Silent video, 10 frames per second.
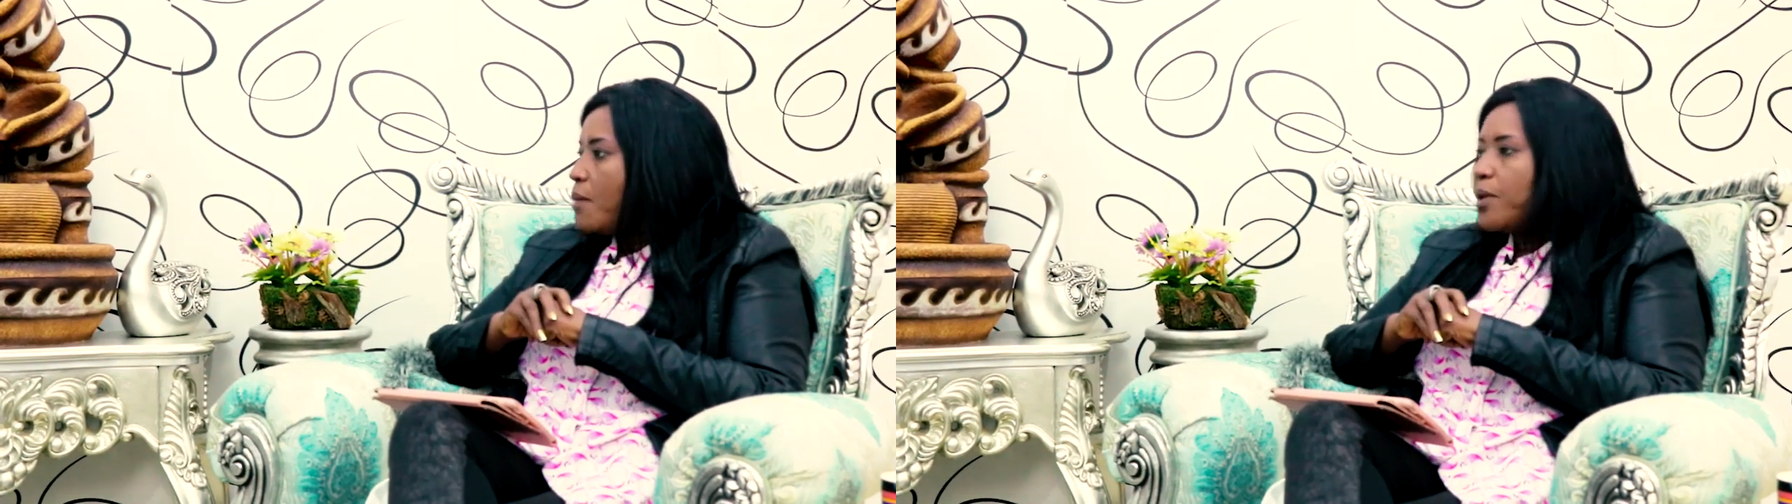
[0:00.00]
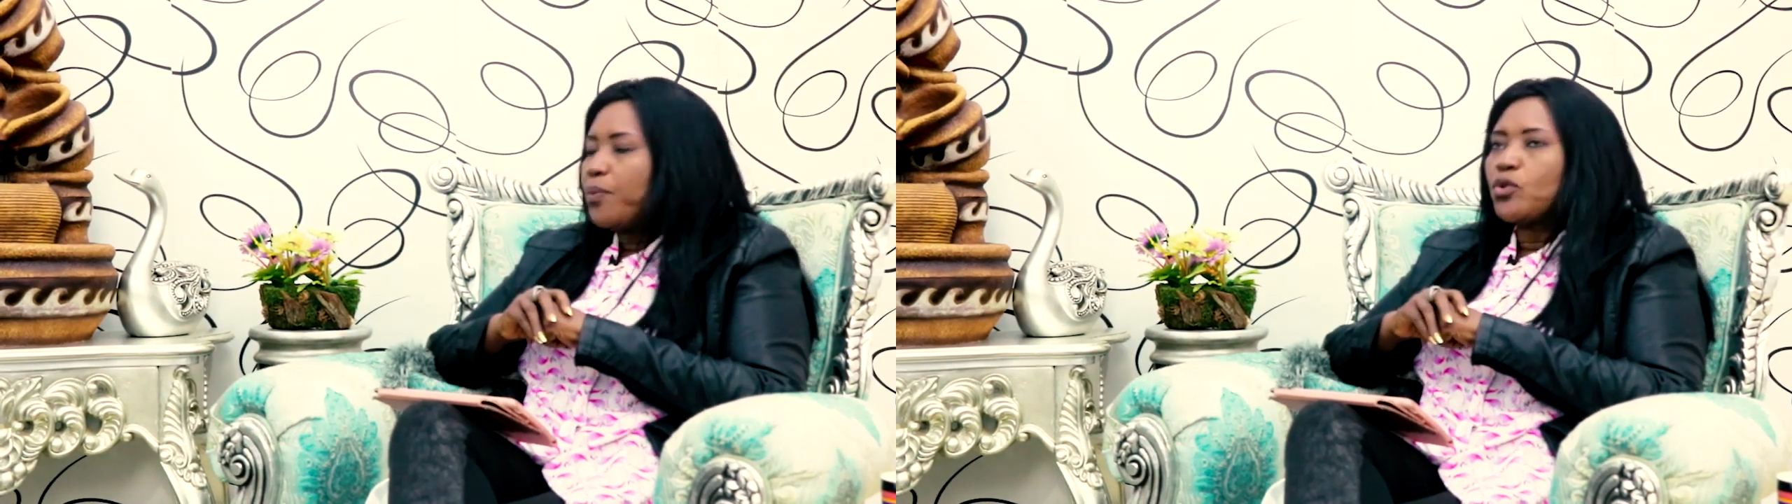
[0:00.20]

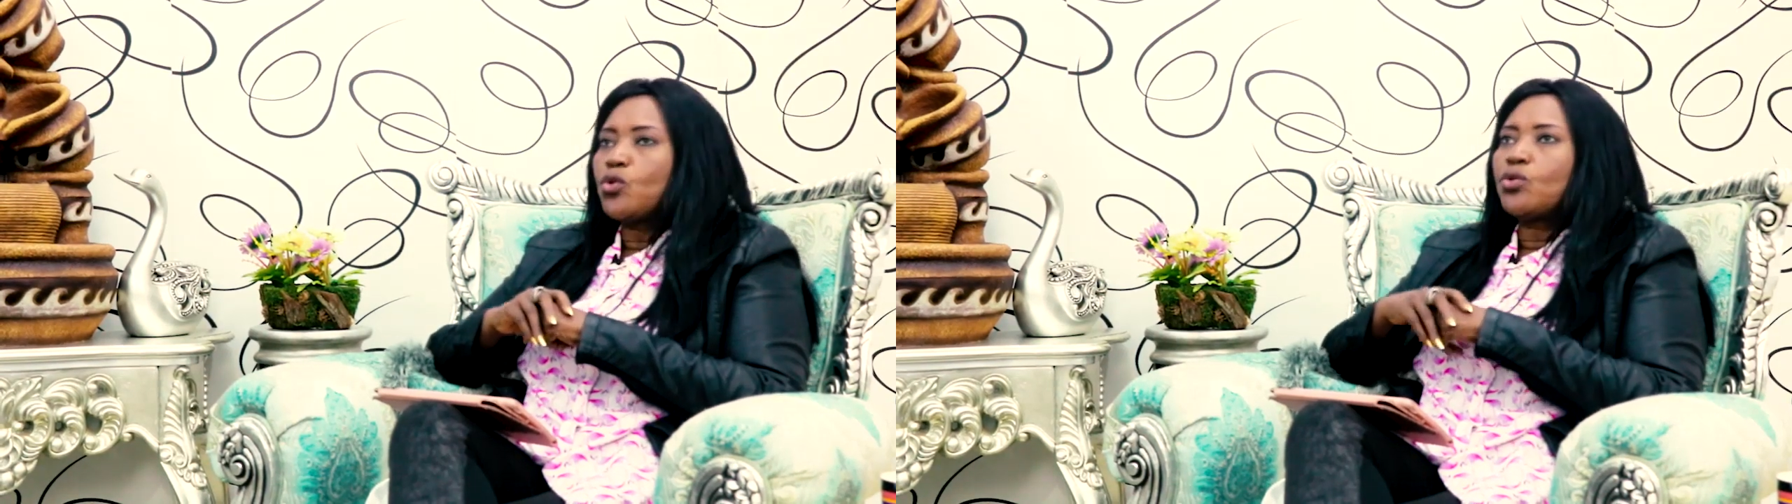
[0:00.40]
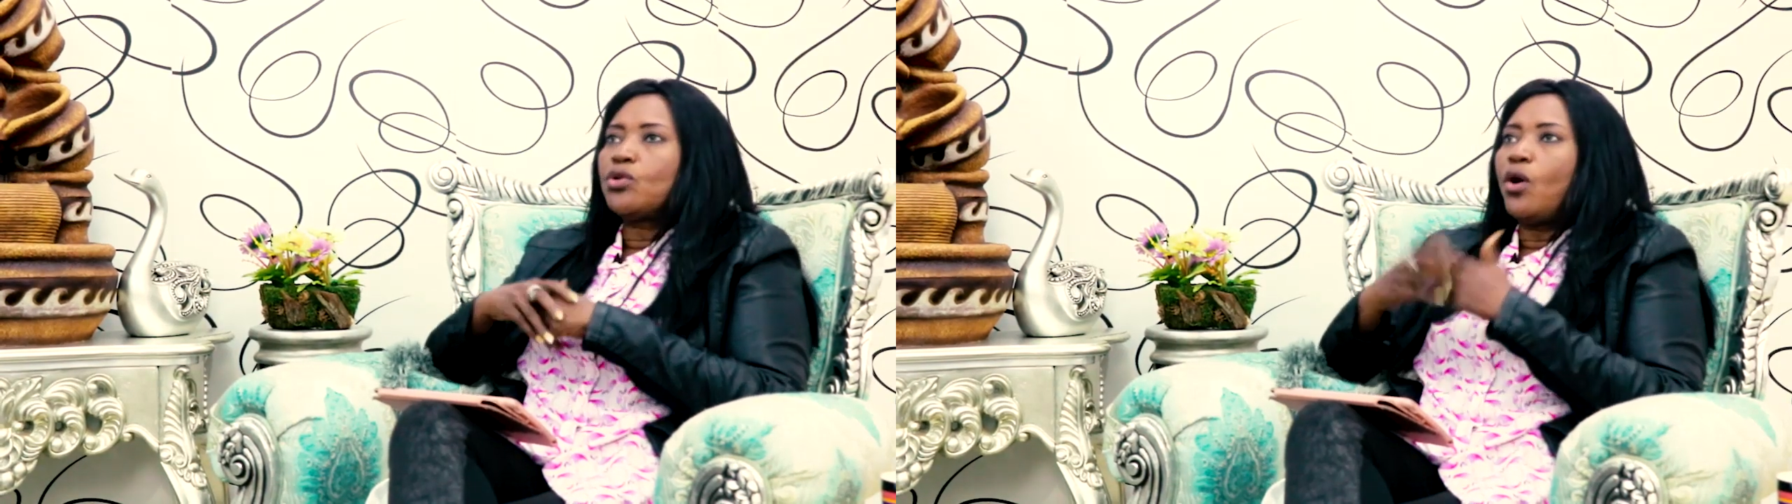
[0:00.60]
People
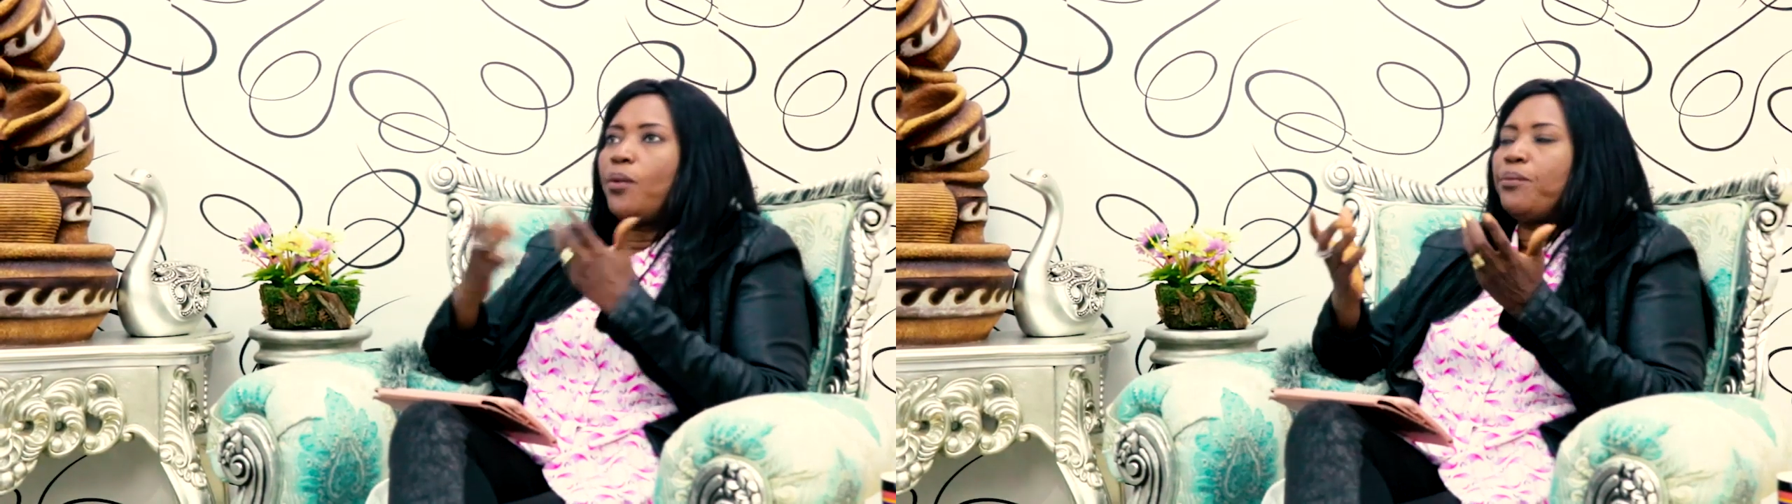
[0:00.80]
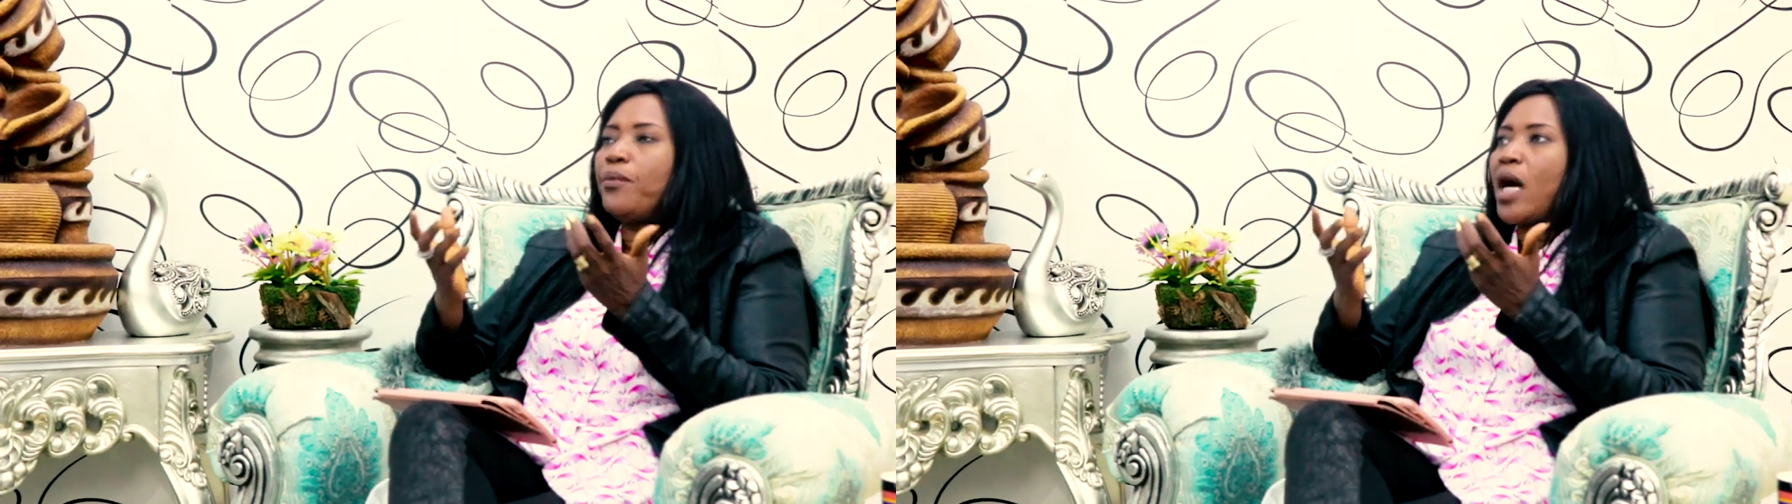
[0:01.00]
don't come